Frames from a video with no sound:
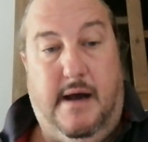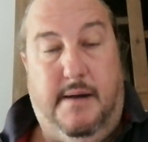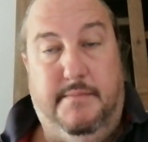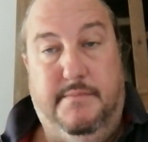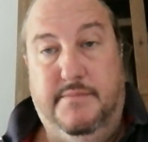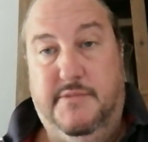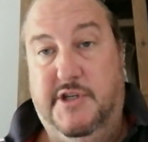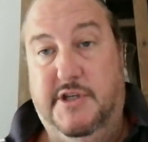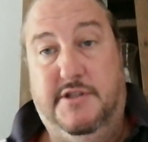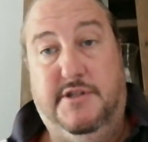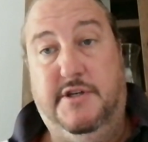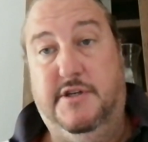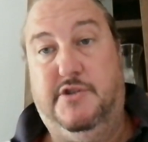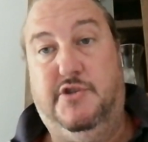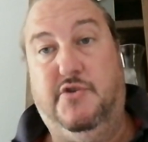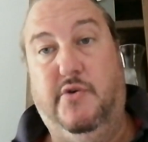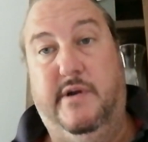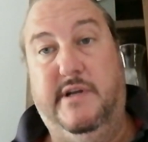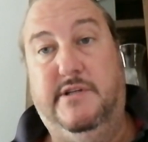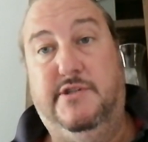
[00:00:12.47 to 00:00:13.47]
just
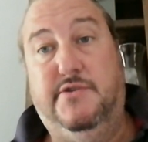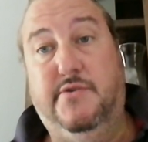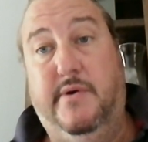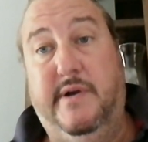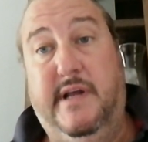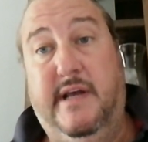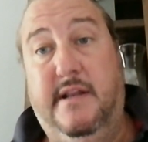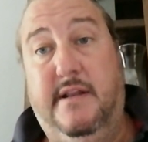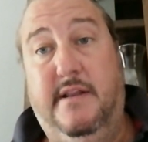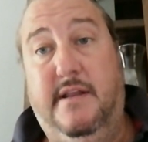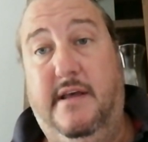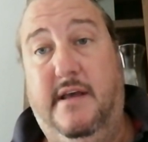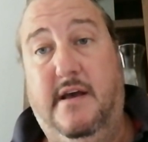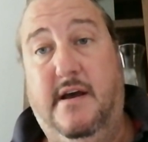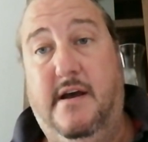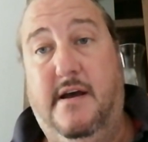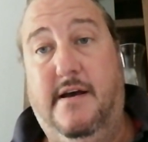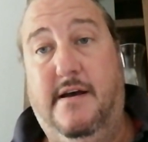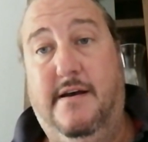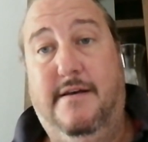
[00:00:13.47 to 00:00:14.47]
join in
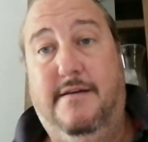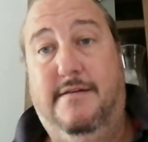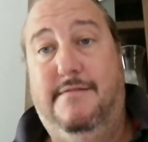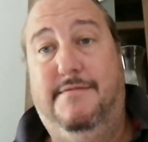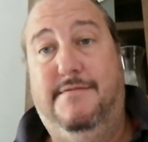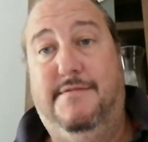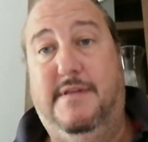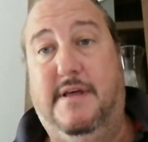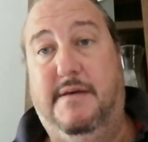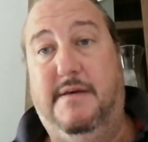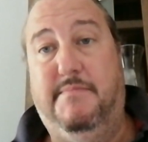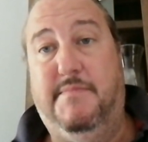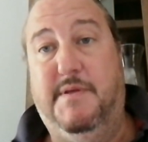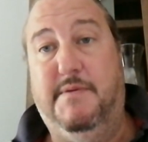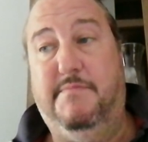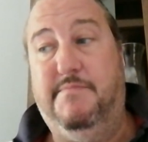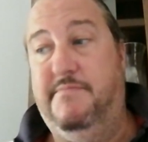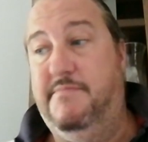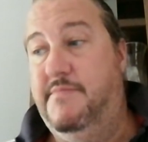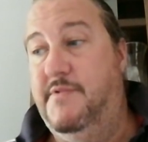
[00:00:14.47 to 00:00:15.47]
the